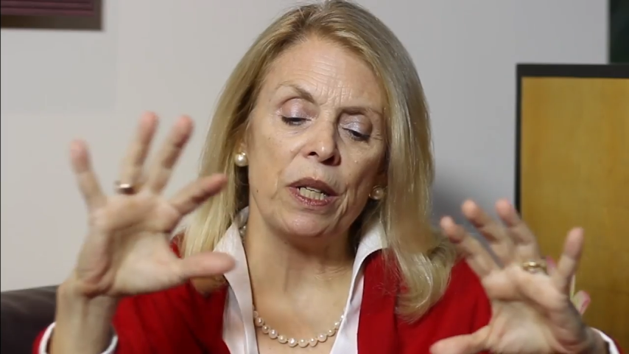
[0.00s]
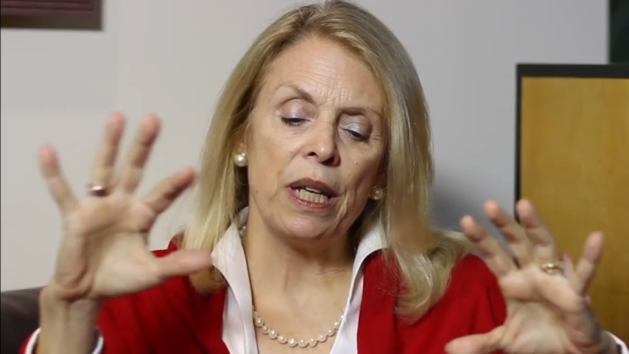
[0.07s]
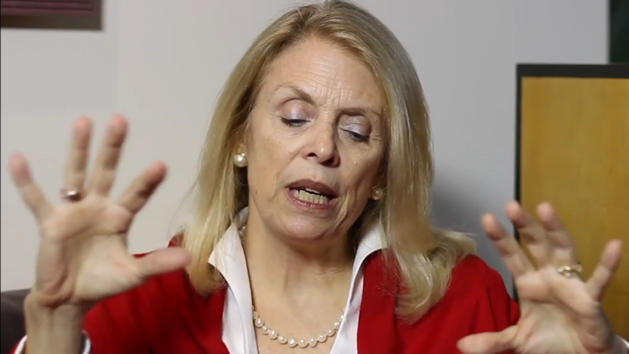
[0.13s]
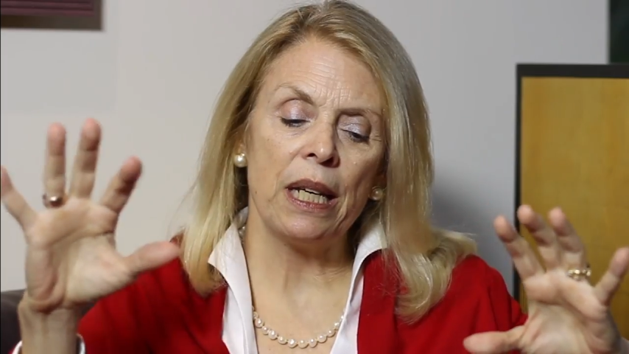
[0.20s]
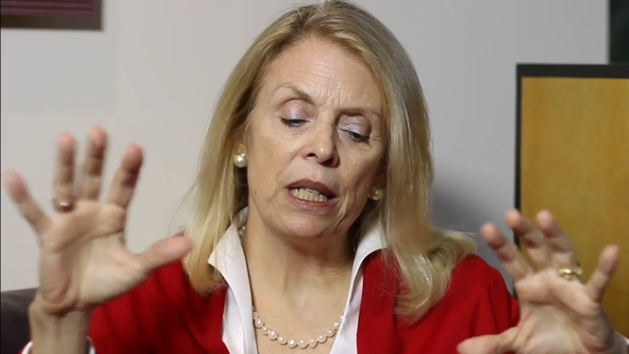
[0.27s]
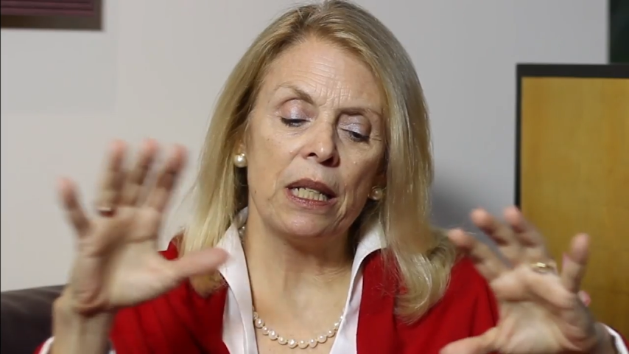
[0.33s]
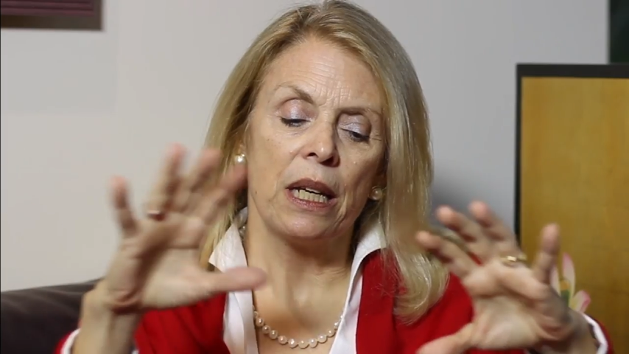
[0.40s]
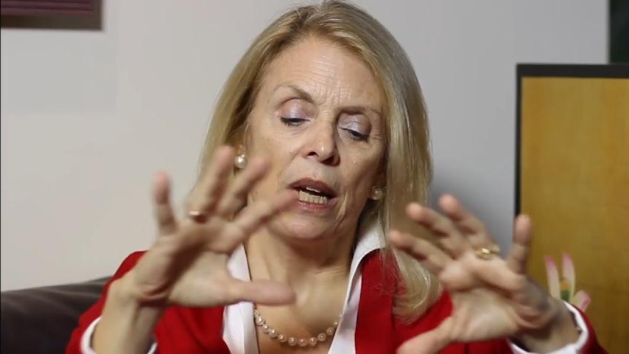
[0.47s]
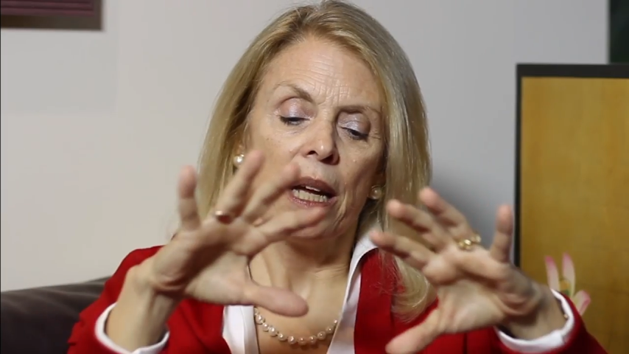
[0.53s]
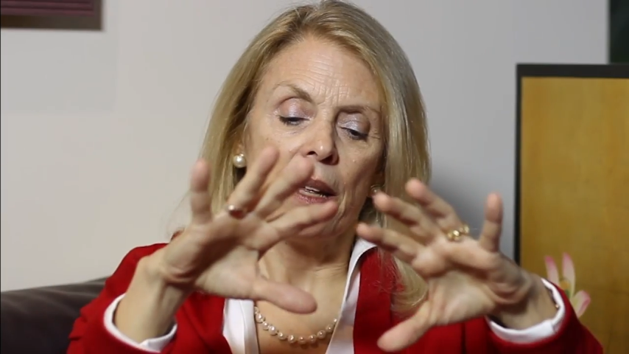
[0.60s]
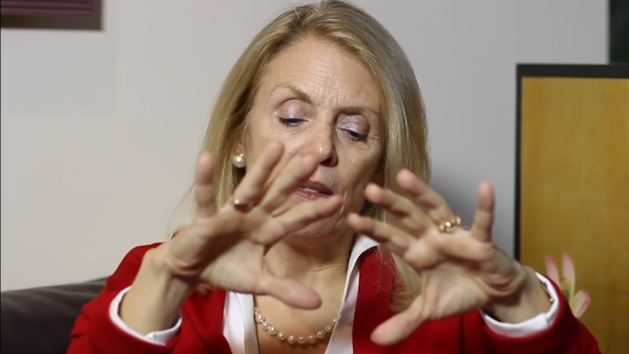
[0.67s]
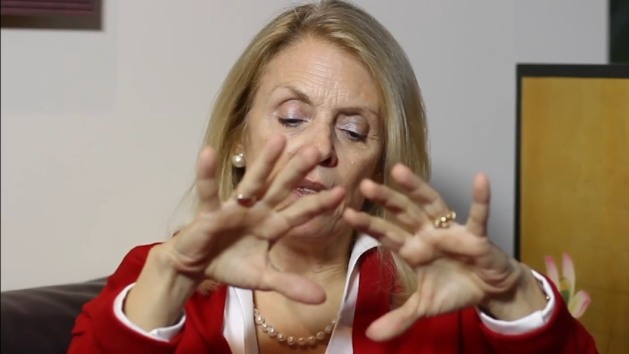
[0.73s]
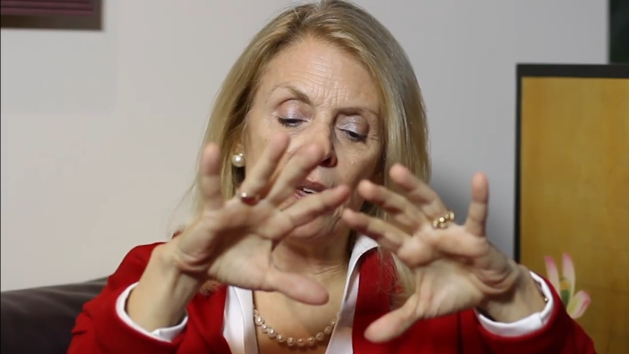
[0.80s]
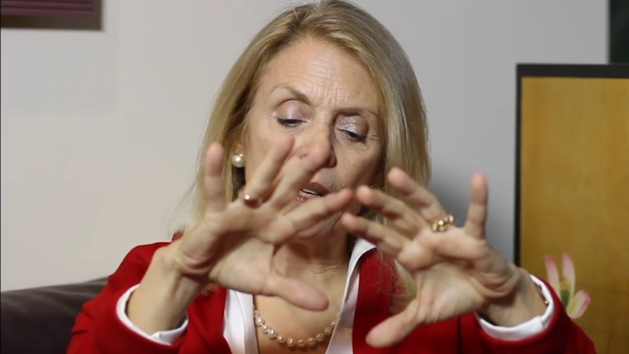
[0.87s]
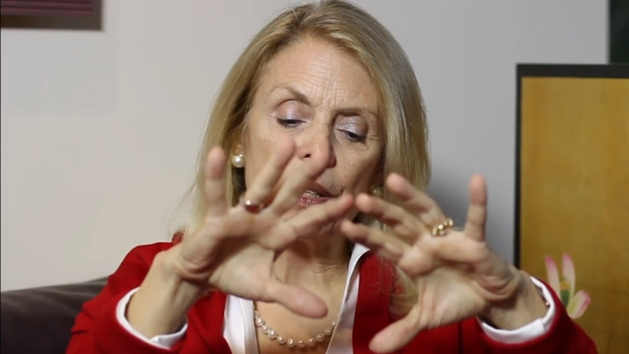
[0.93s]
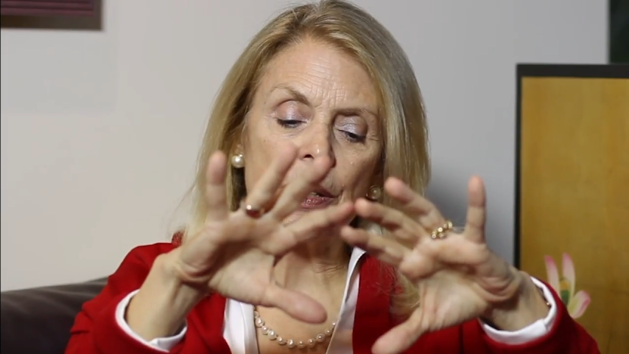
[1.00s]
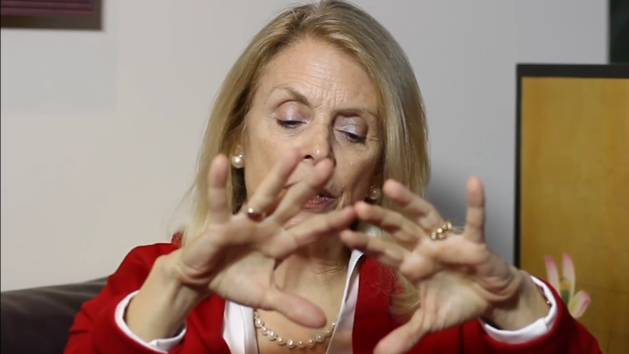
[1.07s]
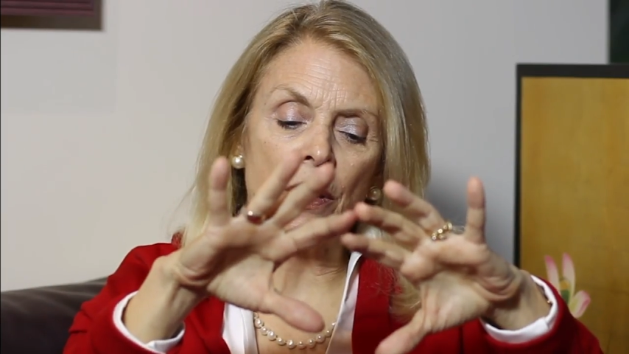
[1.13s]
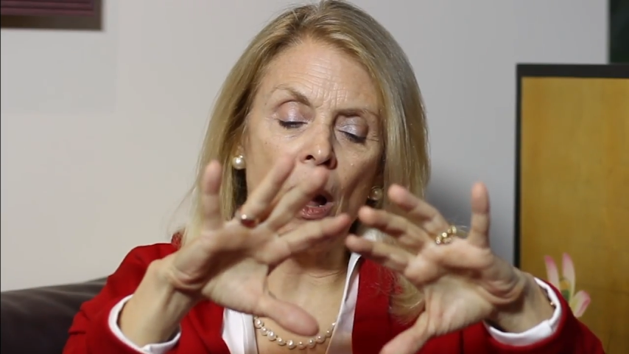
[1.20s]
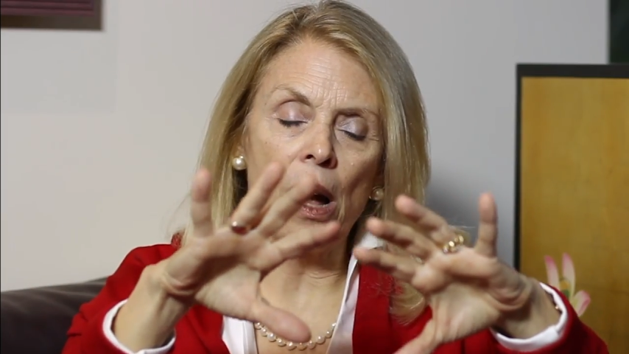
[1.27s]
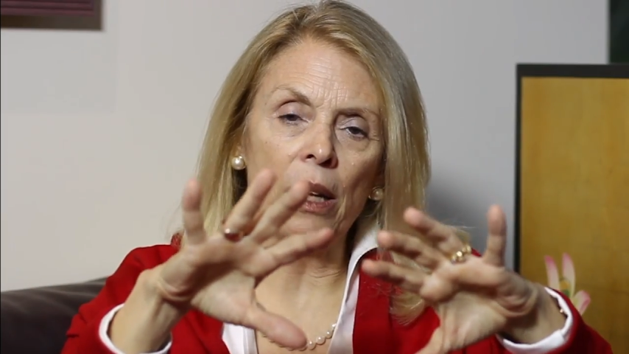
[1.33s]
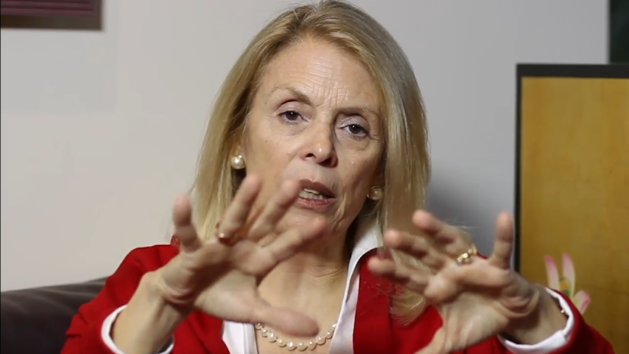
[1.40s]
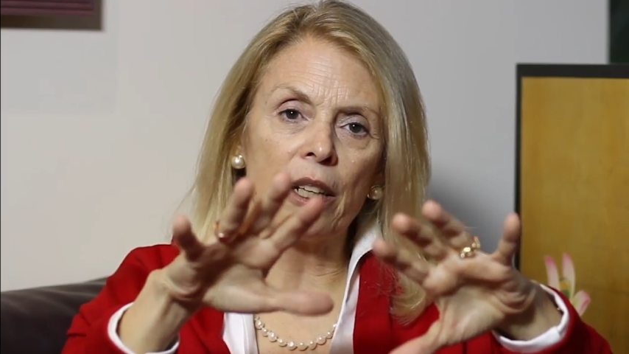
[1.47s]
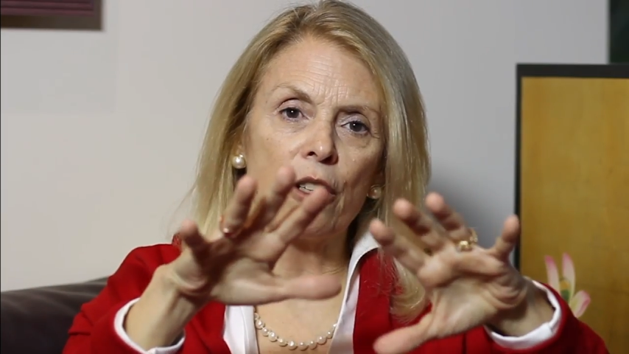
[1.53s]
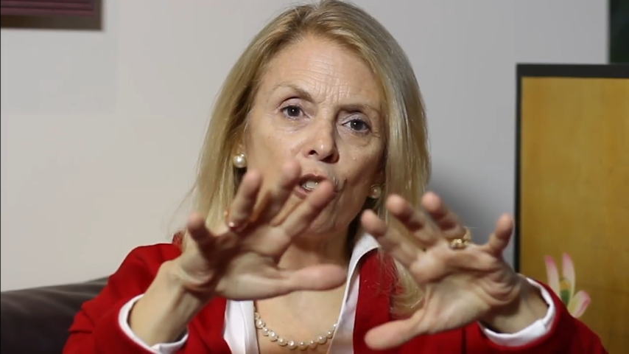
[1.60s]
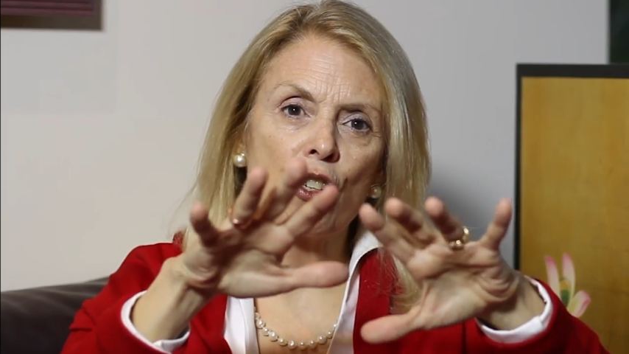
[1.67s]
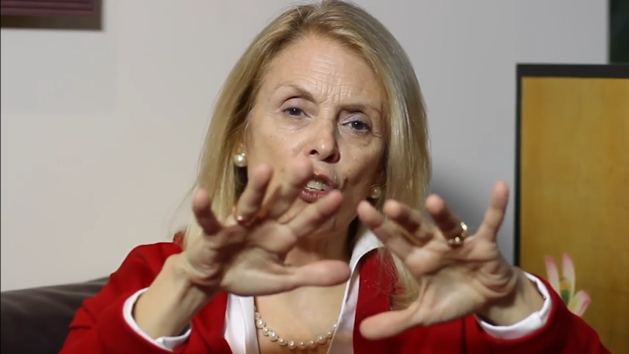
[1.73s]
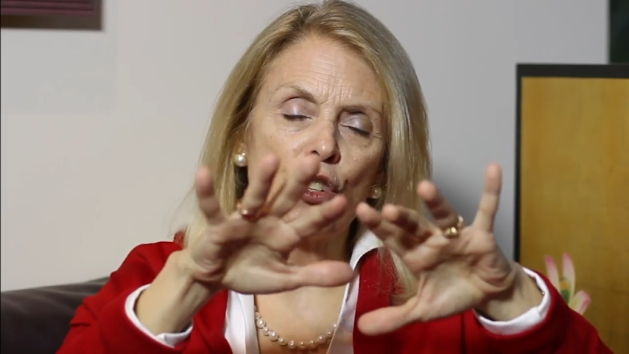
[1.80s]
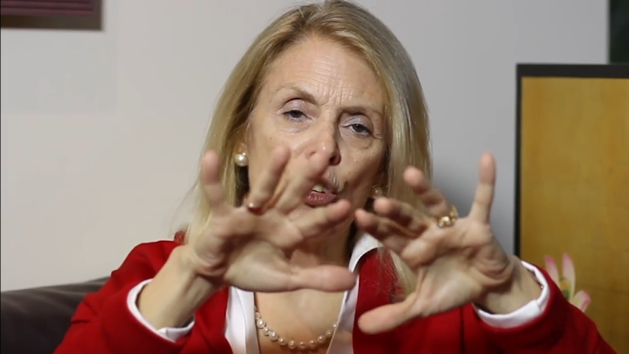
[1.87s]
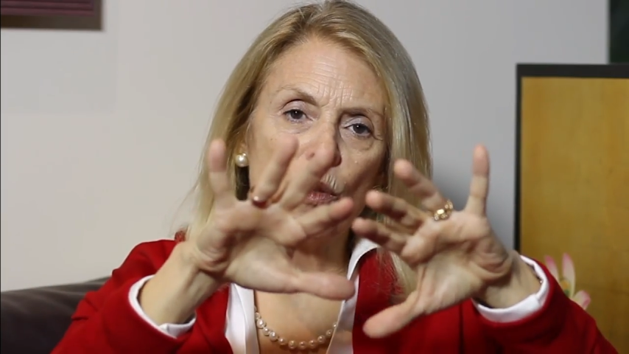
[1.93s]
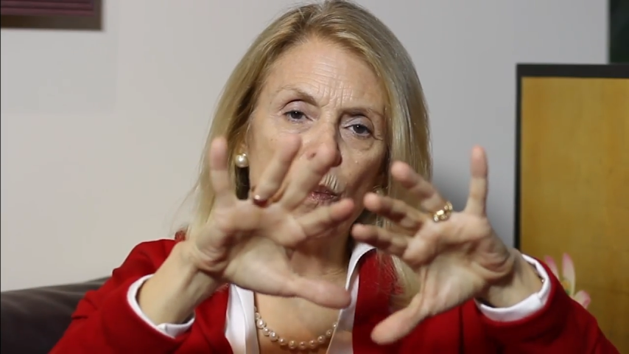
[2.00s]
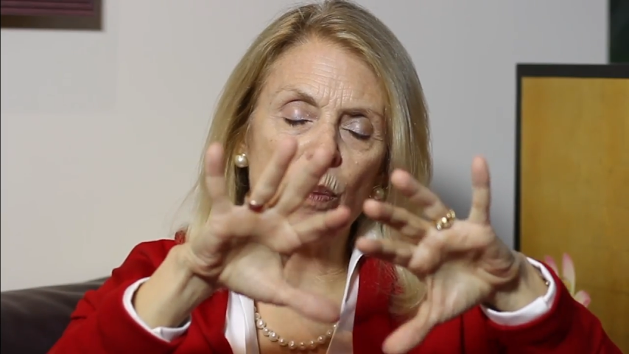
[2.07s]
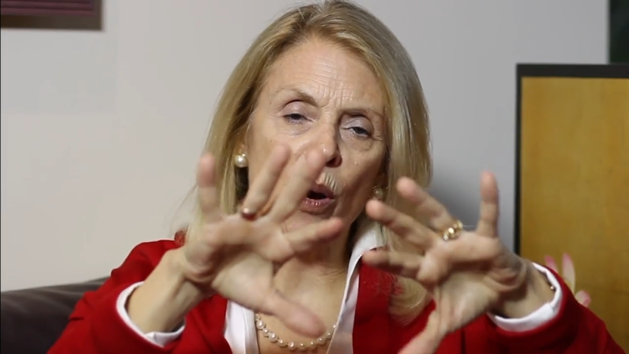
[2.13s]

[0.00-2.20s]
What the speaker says: need this knowledge to